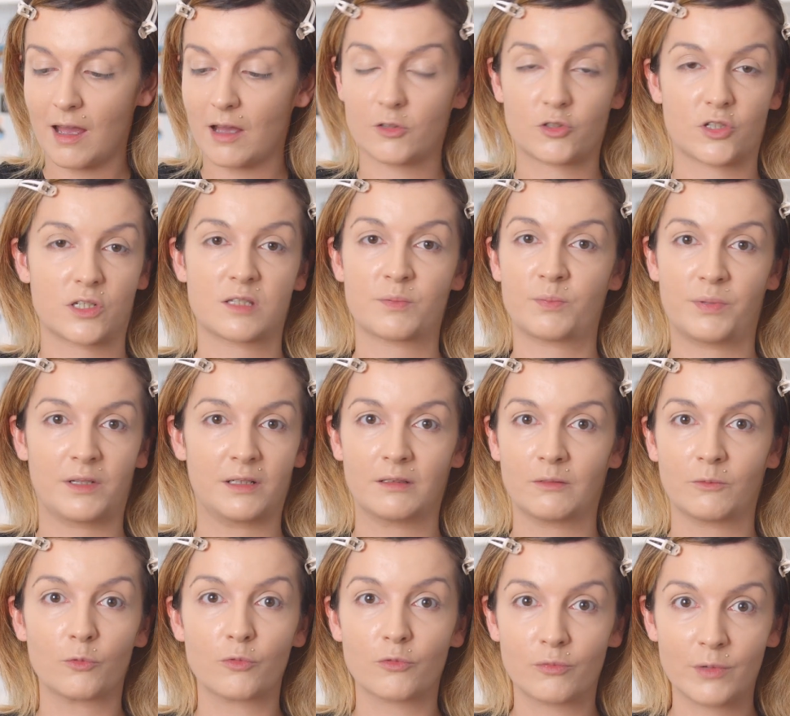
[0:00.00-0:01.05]
I've just
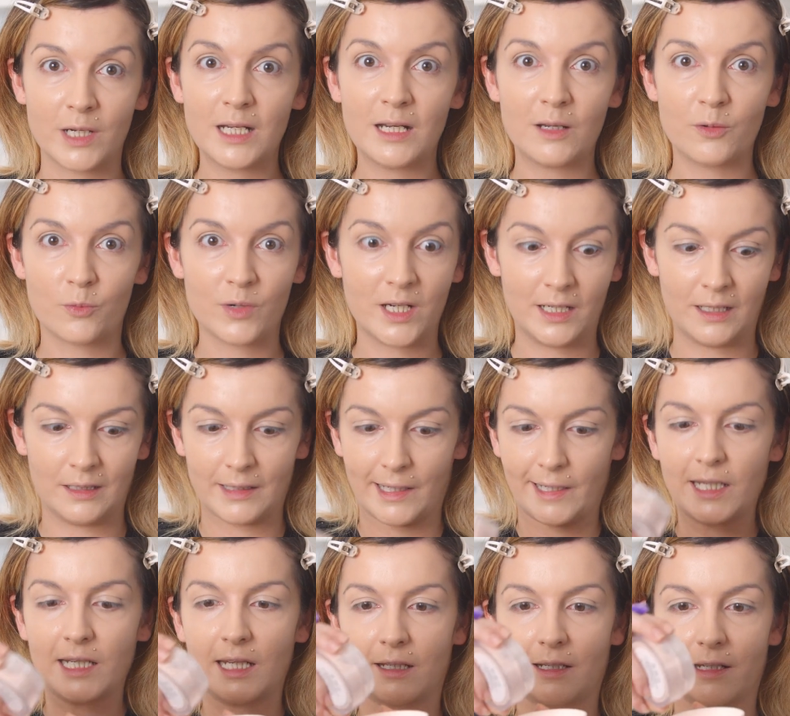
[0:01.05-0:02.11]
been really, really
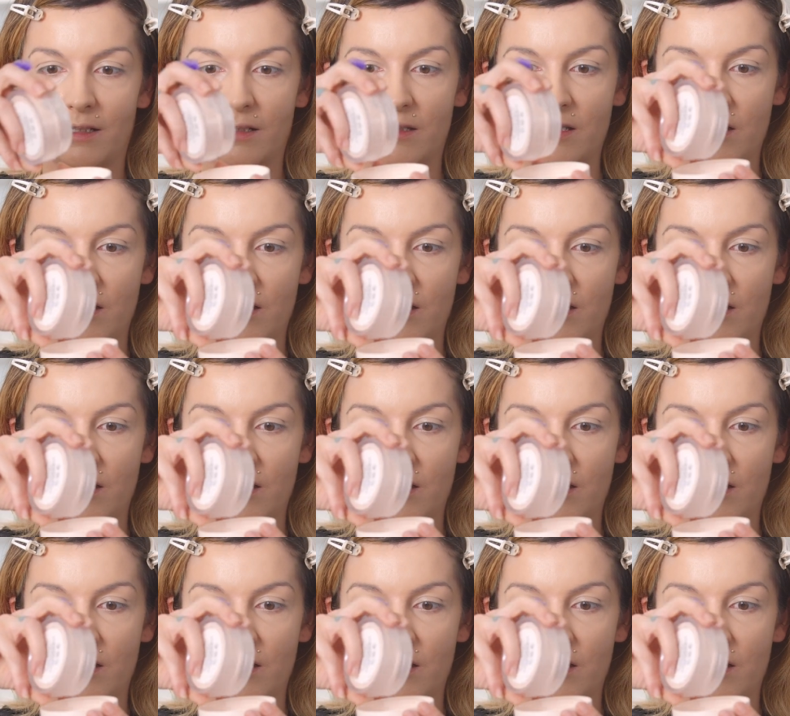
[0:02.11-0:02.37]
liking it.